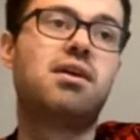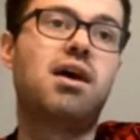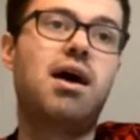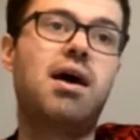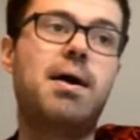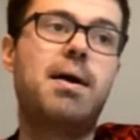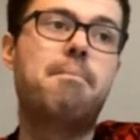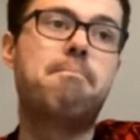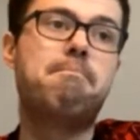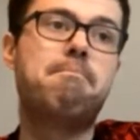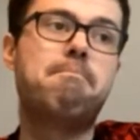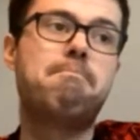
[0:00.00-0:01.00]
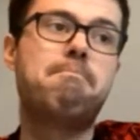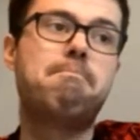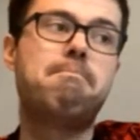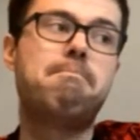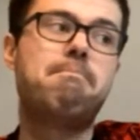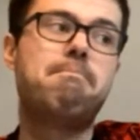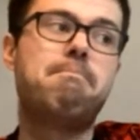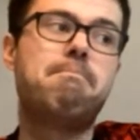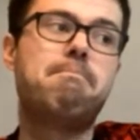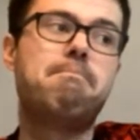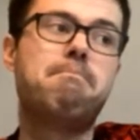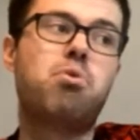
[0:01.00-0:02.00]

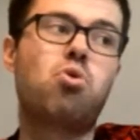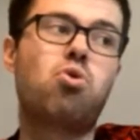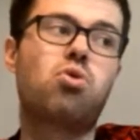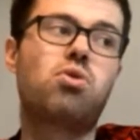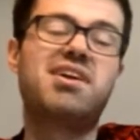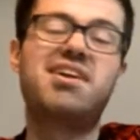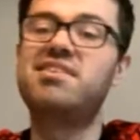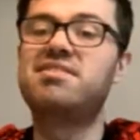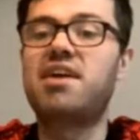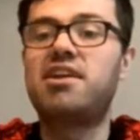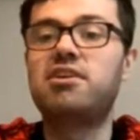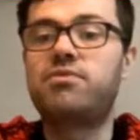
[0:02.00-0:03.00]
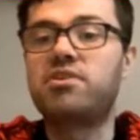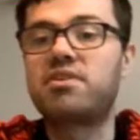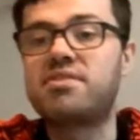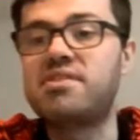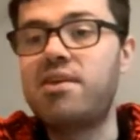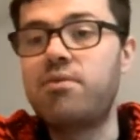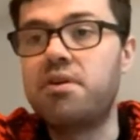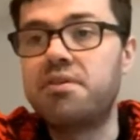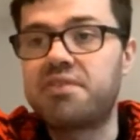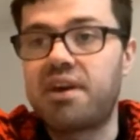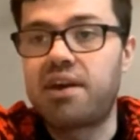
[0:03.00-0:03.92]
but it isn't anything serious,